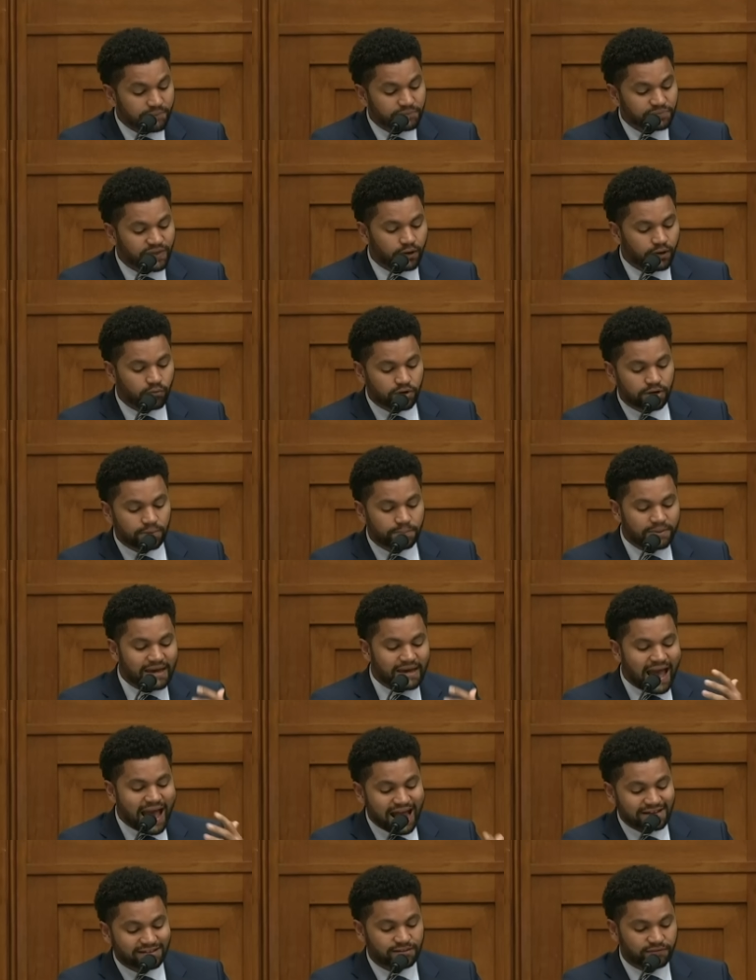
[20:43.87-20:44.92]
they wouldn't be
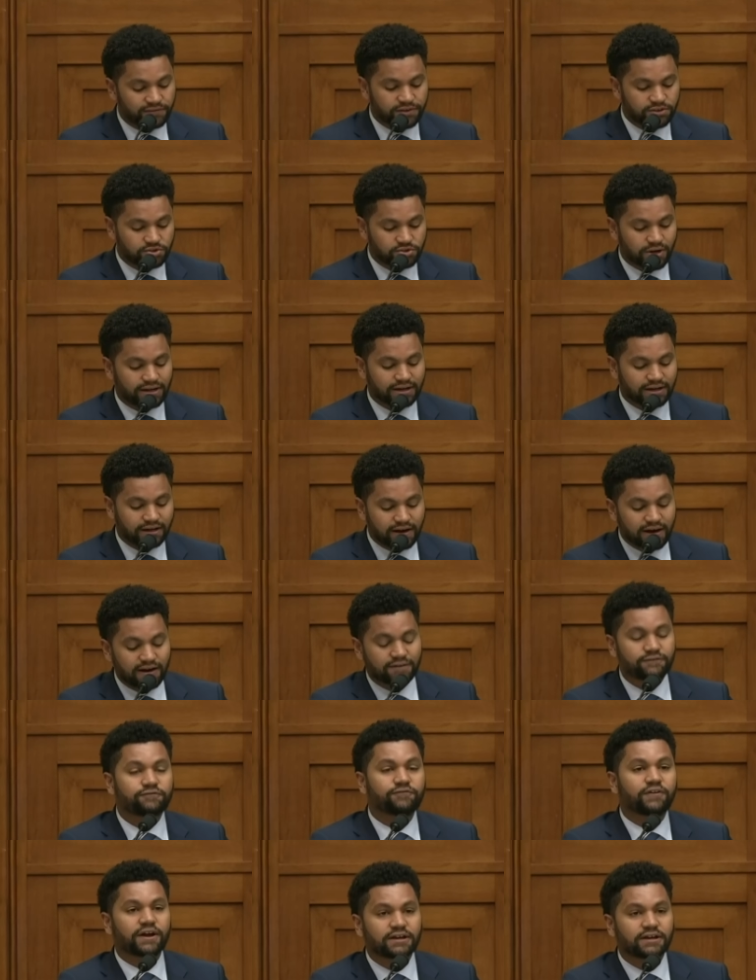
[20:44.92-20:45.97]
actively trying to
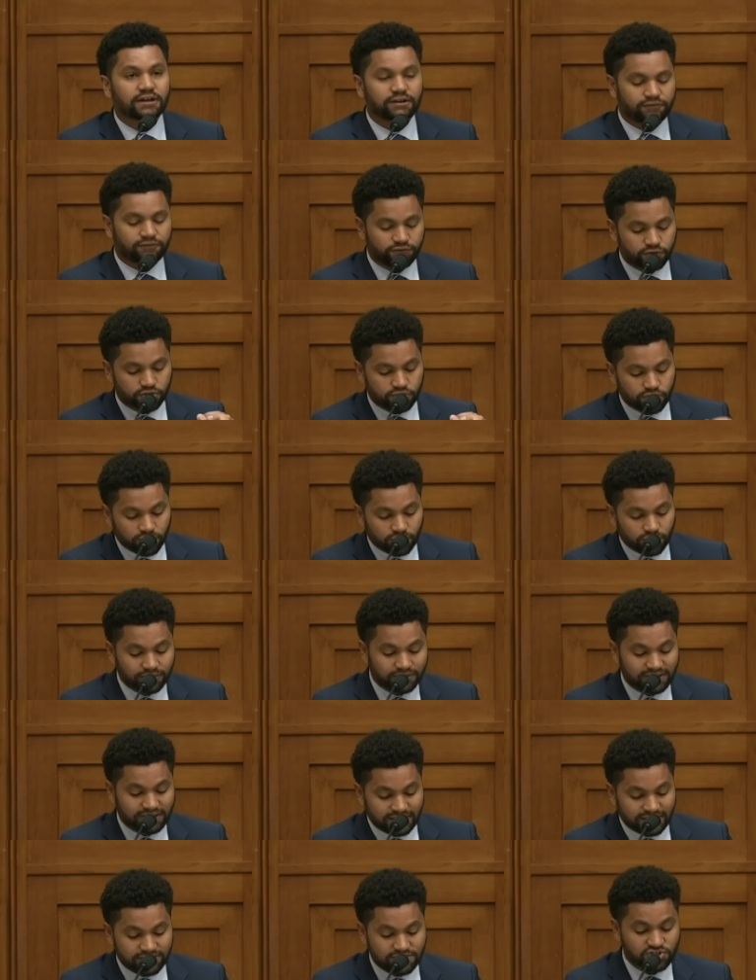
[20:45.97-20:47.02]
cut funding for your
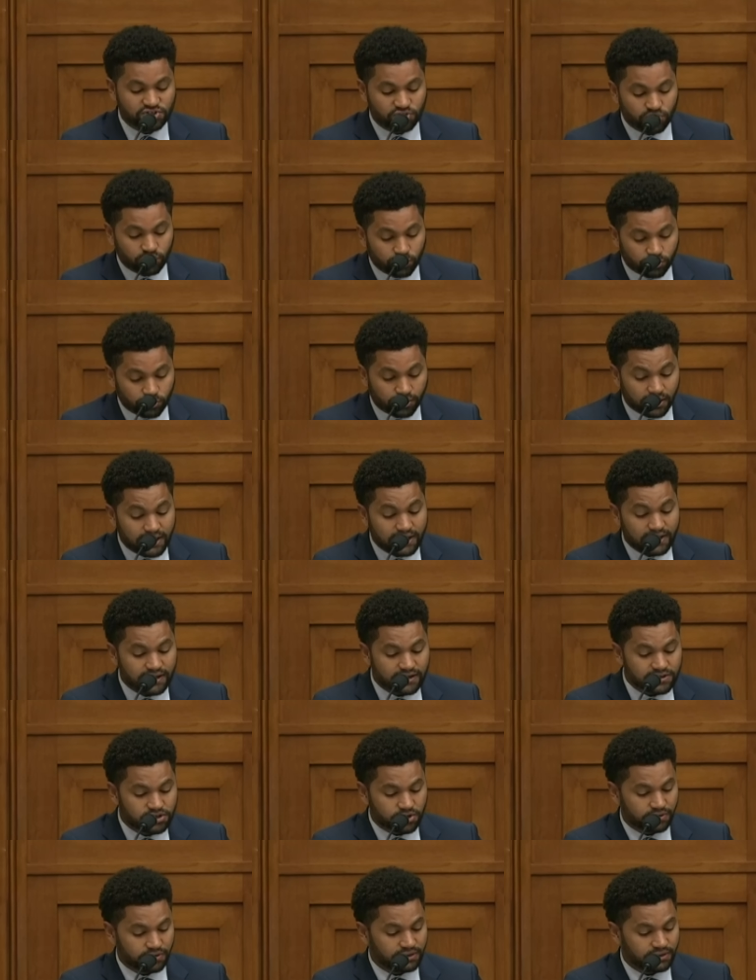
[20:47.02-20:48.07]
kid's school
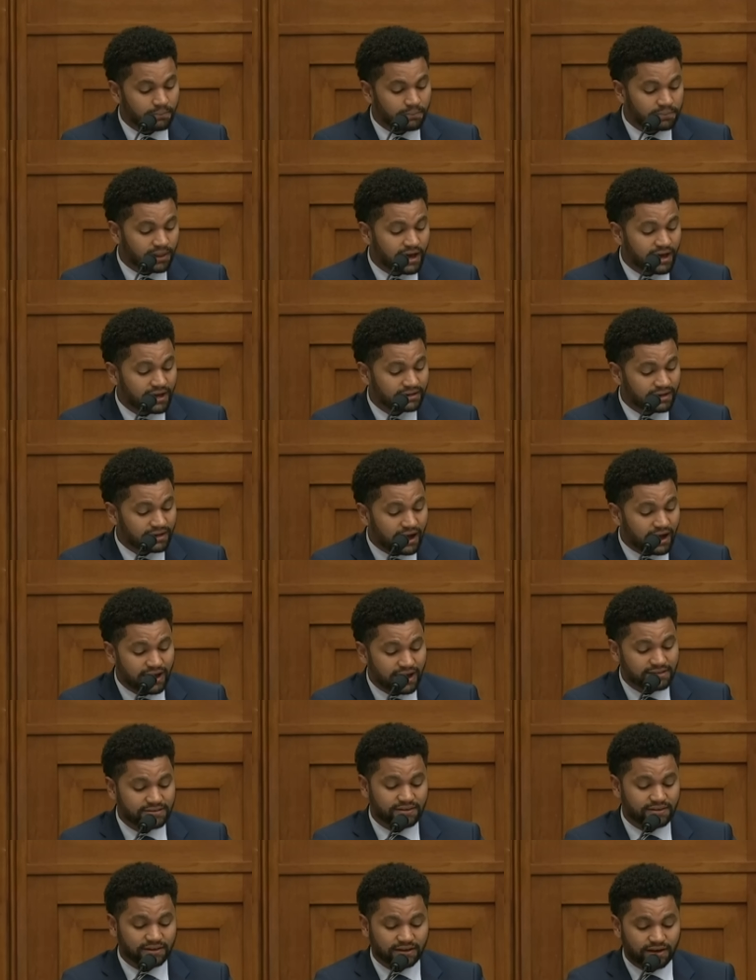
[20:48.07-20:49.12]
and turning a blind eye
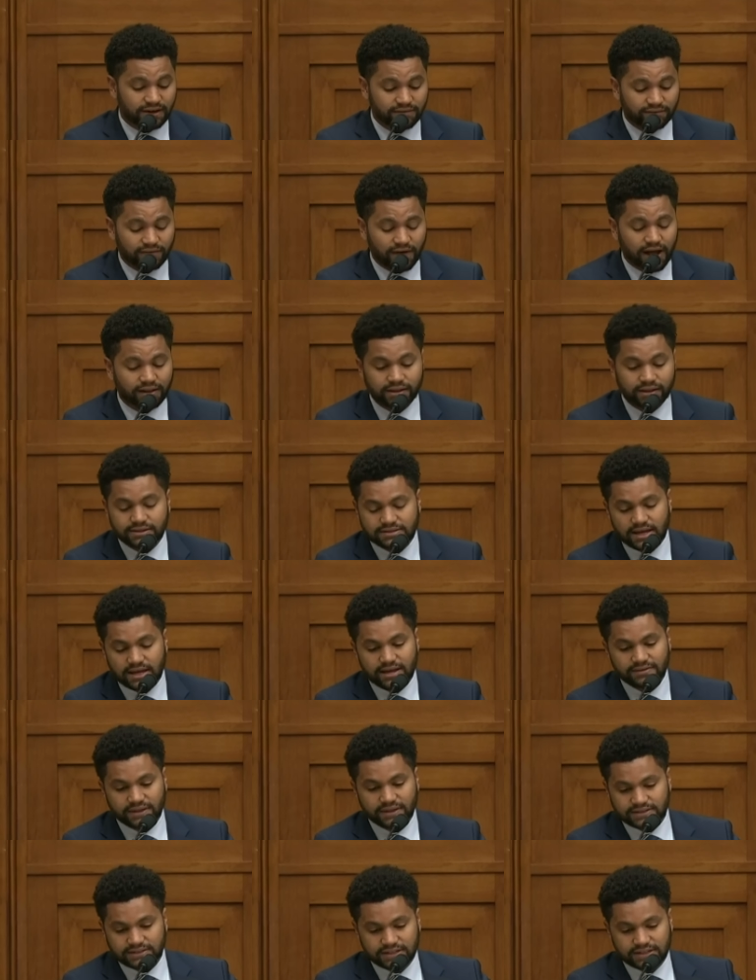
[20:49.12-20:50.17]
to the gun violence
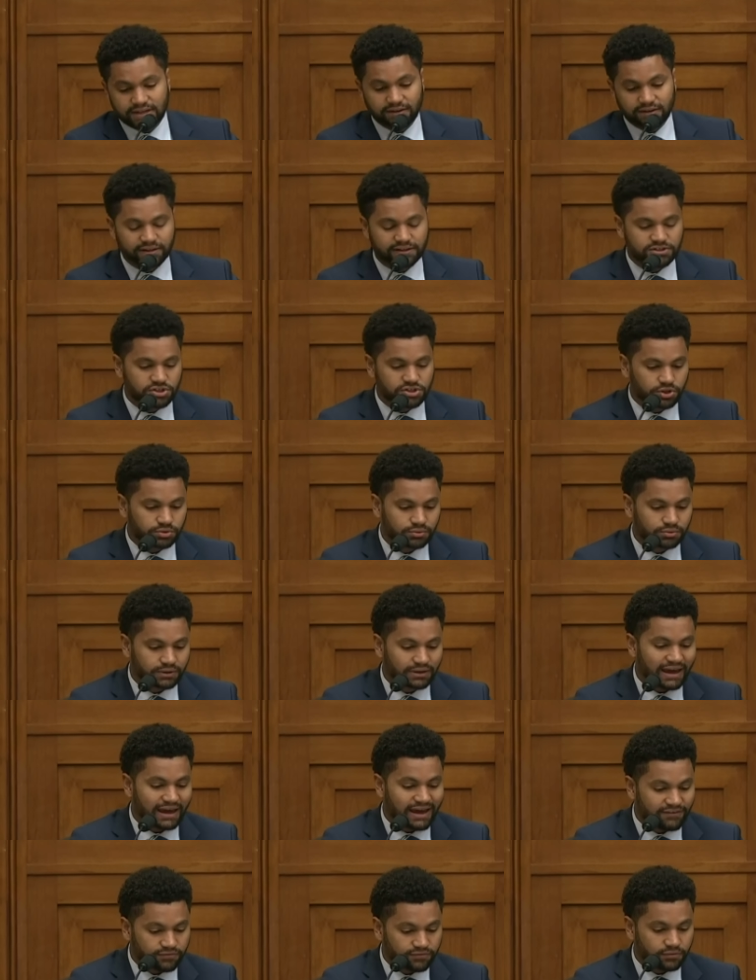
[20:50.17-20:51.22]
that's killing children
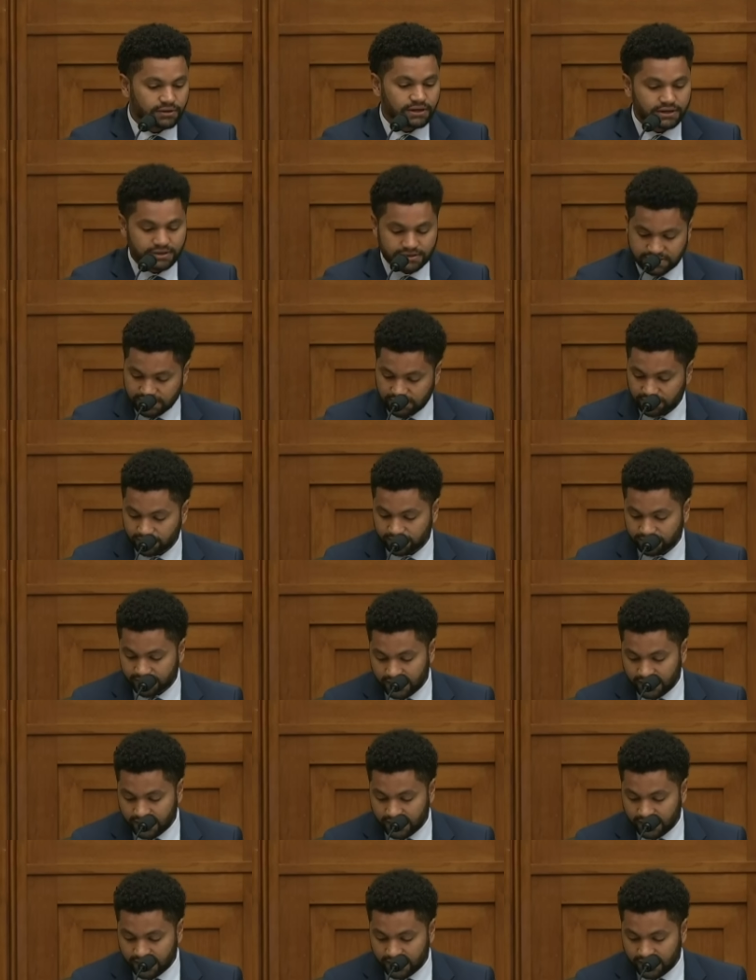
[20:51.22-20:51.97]
every single